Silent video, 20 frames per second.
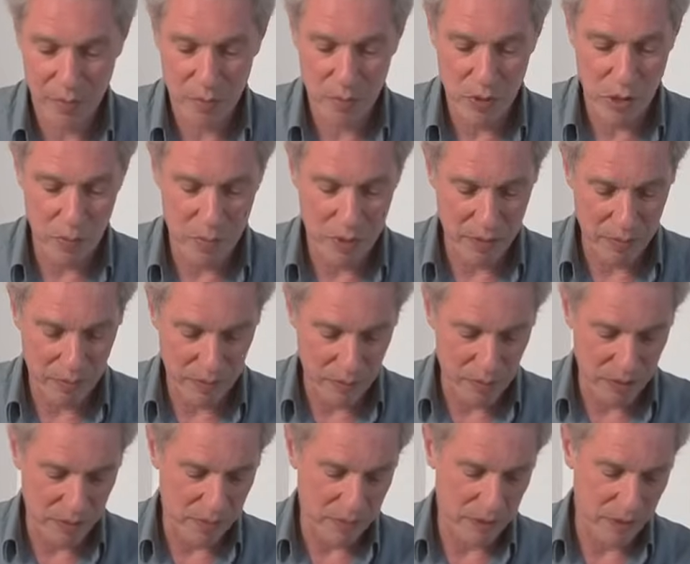a pop-up from
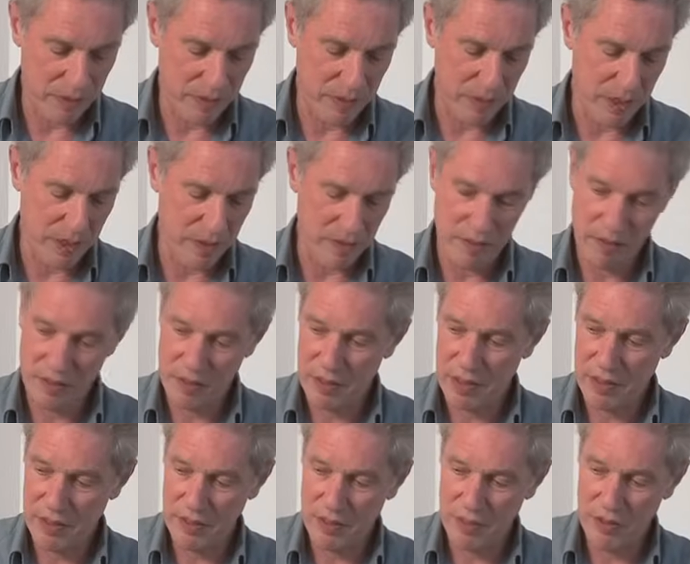the 50s.
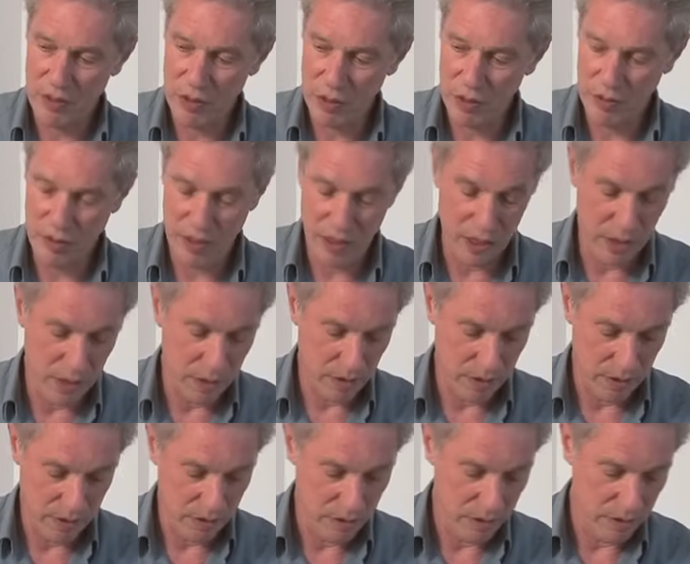This is using
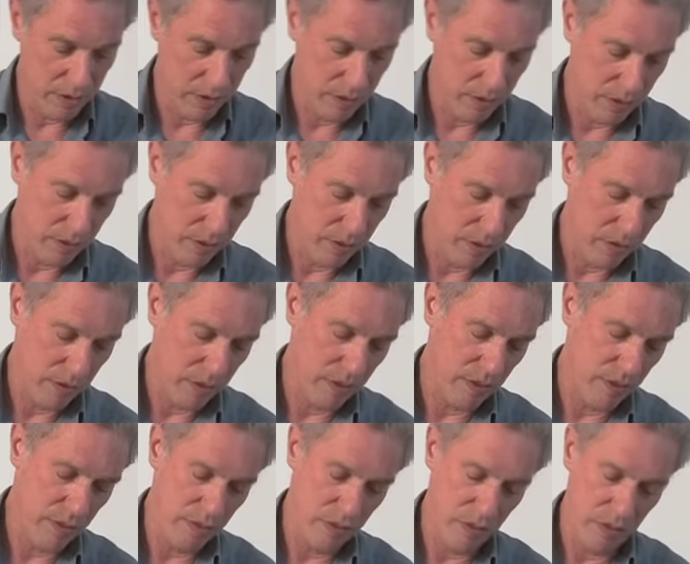
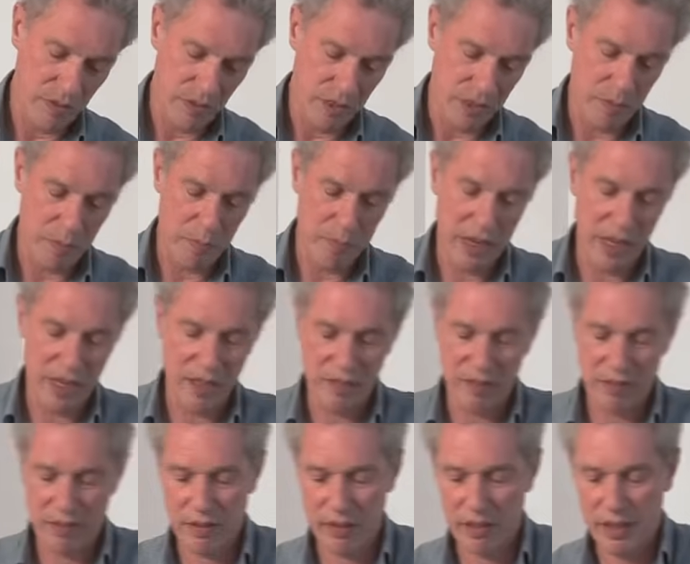the
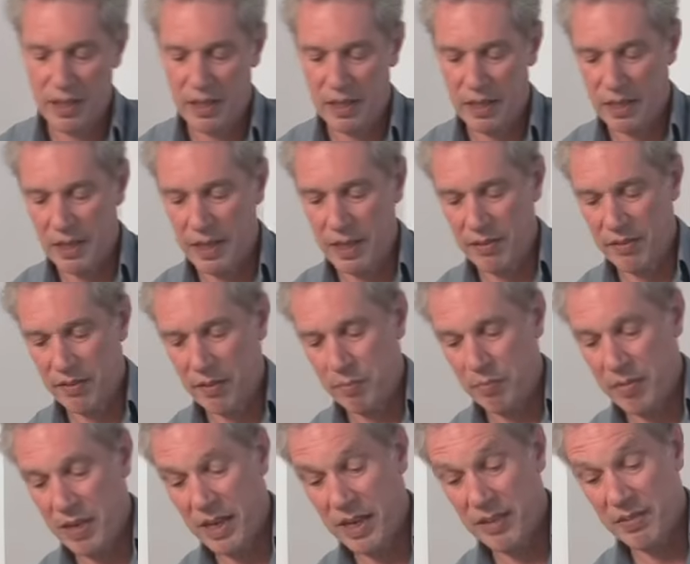base as
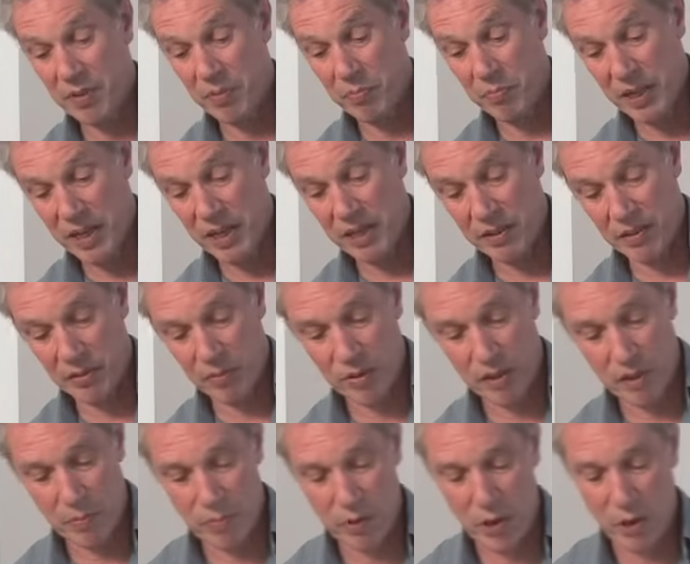a base with
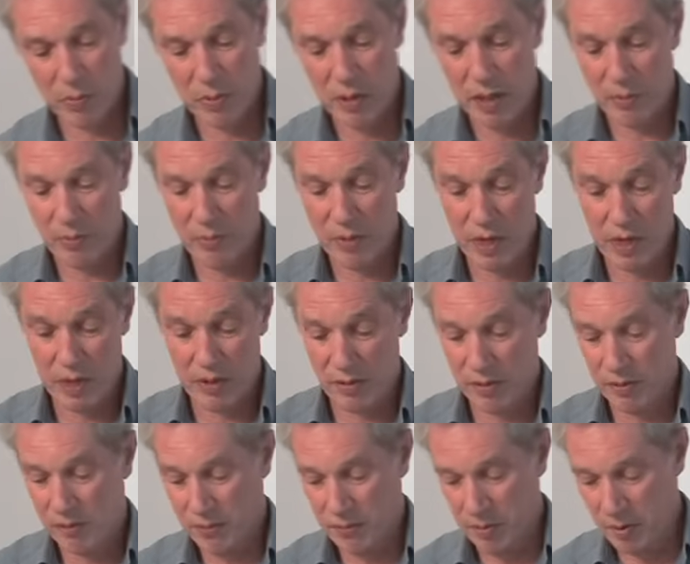the pop-up
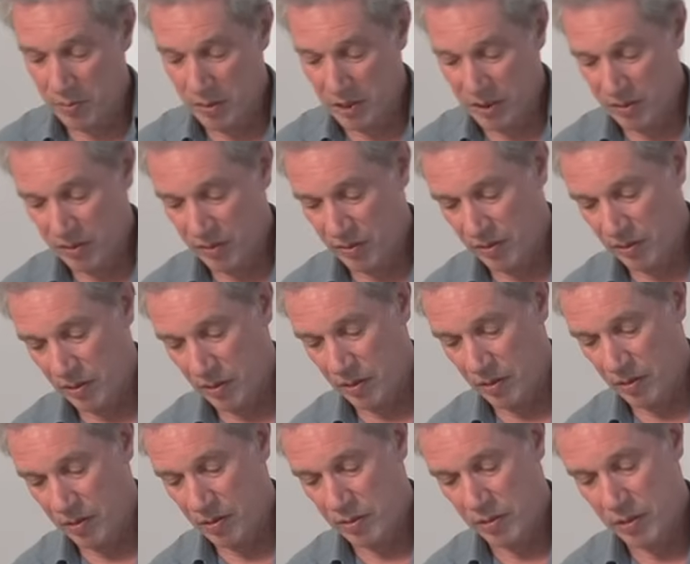rising from it.
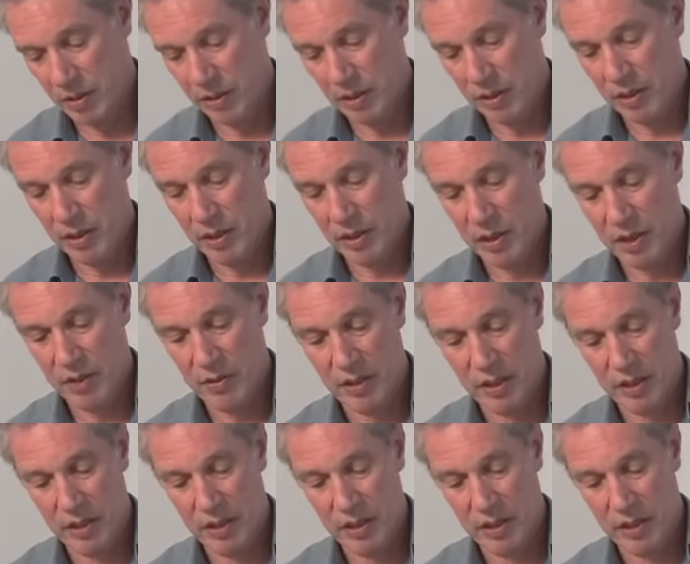So here it